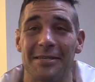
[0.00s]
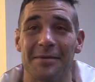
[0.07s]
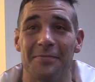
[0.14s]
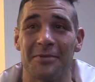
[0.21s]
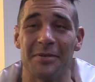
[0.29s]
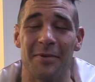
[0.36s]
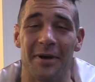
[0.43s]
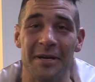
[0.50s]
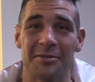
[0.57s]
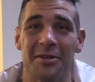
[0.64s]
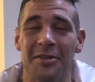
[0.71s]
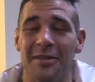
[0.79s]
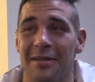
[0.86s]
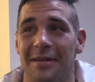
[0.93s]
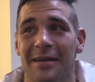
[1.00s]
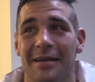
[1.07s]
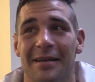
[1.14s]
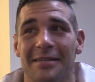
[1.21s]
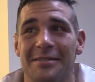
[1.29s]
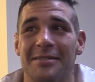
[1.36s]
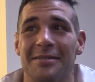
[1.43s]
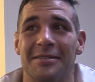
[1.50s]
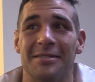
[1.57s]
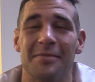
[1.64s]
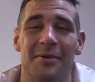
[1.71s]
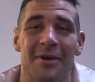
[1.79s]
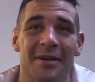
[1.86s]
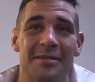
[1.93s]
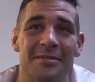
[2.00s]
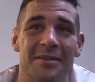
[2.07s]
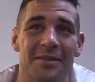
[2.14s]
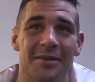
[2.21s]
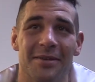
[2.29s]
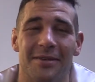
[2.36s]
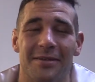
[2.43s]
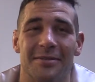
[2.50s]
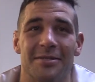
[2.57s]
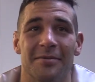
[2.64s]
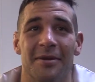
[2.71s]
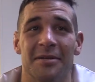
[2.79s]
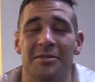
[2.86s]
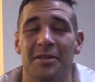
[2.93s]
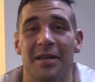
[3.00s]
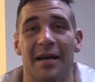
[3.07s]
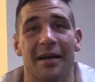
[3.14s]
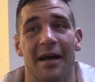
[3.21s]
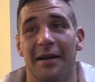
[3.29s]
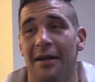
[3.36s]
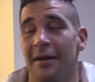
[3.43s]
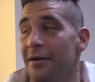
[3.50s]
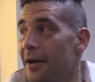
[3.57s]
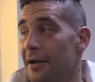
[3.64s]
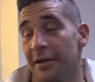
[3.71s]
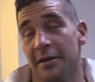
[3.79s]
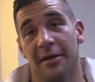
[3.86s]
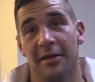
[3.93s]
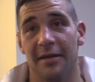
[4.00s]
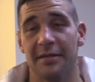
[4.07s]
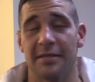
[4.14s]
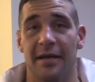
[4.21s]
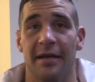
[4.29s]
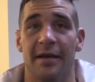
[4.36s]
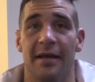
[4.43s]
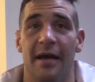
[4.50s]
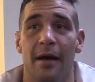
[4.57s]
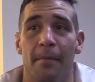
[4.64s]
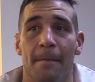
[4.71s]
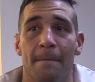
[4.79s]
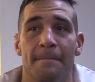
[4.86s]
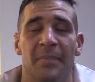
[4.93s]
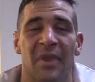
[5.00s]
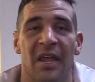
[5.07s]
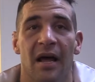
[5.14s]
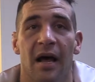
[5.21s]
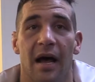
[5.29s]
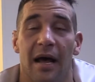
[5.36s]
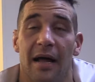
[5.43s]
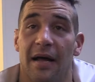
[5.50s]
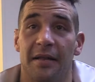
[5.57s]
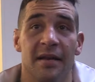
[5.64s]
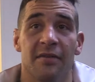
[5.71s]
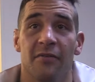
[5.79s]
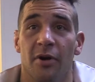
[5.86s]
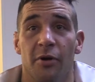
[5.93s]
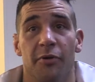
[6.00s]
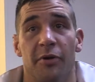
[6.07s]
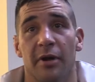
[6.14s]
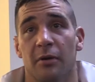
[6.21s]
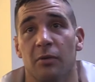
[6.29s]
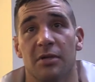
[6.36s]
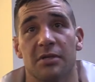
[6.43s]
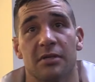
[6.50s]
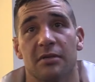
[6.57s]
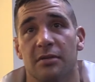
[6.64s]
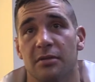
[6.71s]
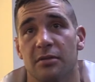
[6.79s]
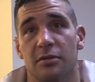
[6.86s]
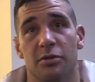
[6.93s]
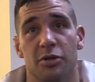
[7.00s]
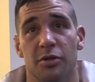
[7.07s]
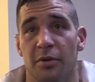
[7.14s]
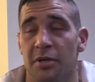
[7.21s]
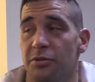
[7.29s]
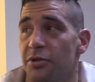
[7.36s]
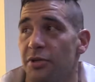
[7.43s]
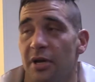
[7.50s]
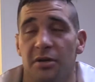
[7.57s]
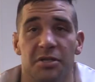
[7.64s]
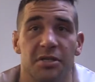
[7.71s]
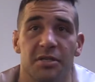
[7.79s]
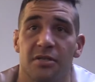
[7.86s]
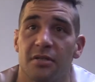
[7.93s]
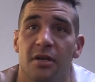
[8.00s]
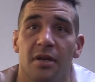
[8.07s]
To be honest with you, I didn't hear that, and I didn't even know what round it was. To be honest with you, I was just.